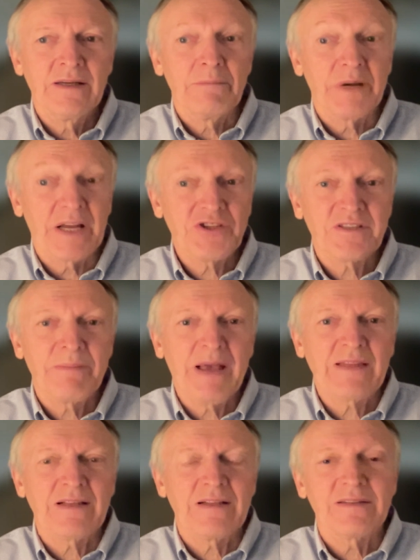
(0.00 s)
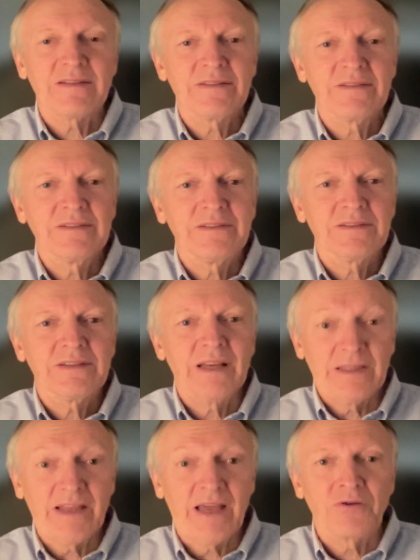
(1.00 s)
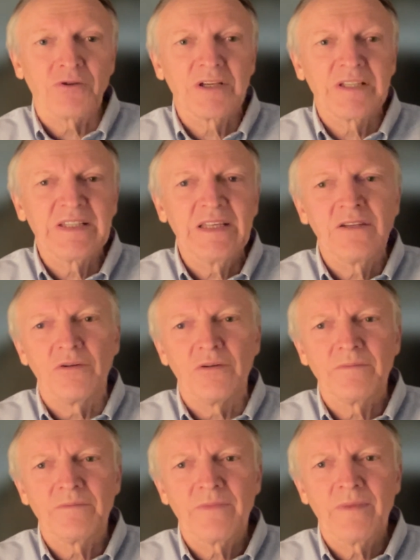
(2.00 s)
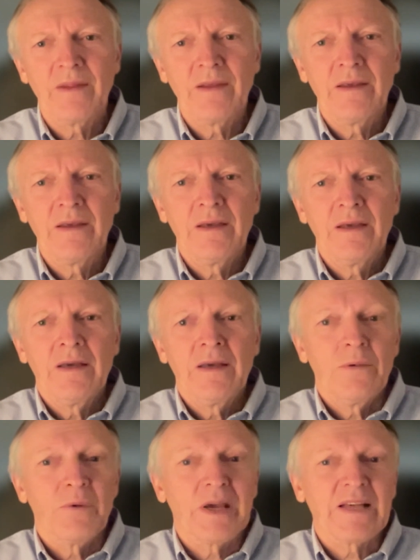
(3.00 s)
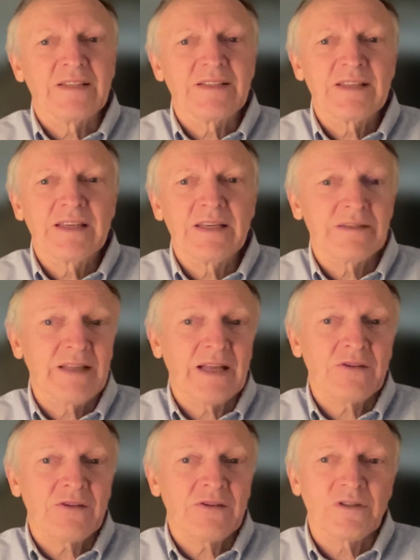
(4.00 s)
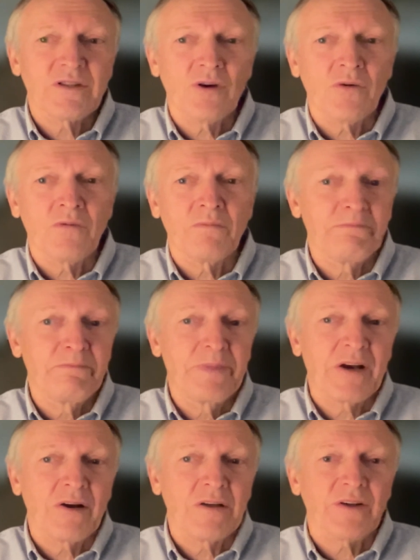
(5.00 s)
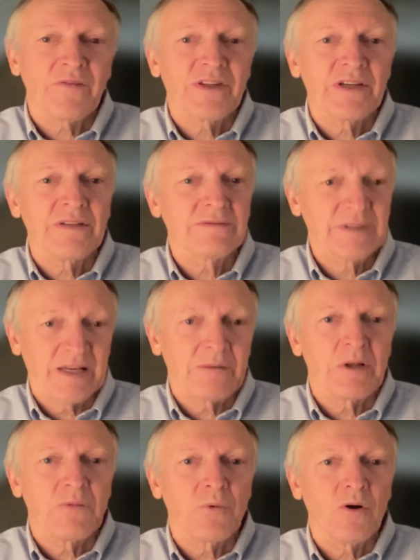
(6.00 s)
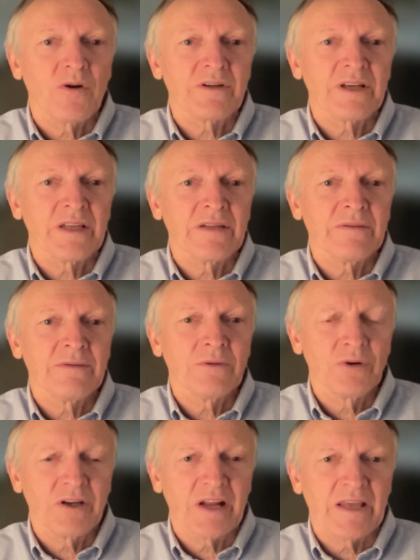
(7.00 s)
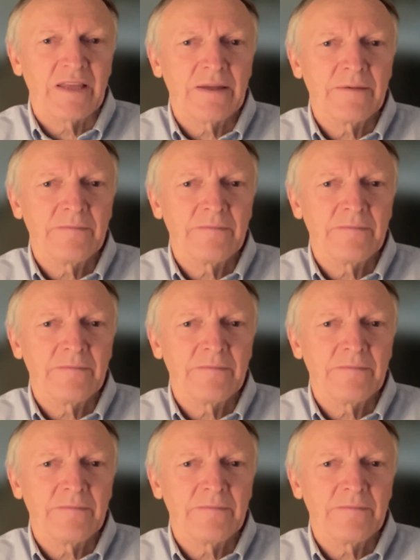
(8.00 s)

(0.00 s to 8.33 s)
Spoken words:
precious metals, and I could continue. We can see that also because of the terrible war in Ukraine.